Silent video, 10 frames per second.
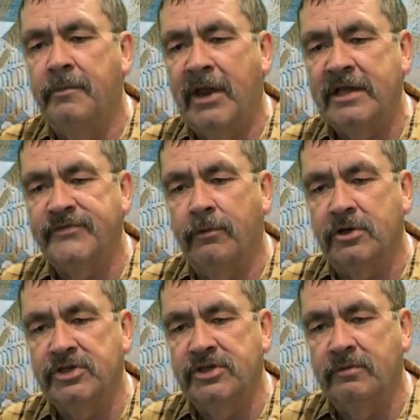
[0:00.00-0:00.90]
plans for
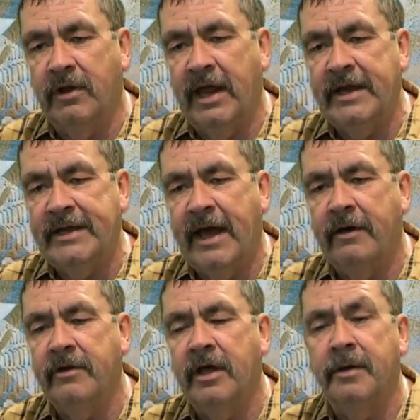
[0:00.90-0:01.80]
Washington were laid
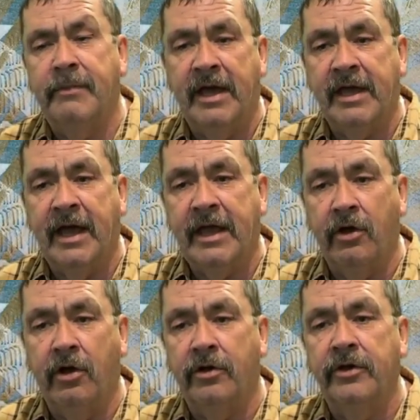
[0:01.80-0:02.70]
down by a guy
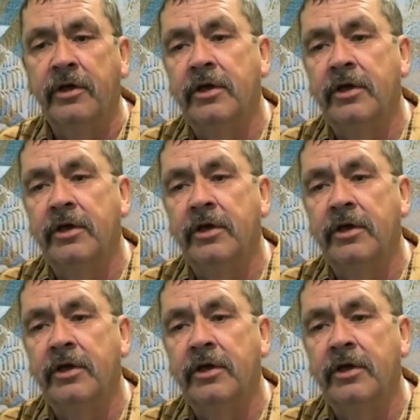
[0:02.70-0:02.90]
called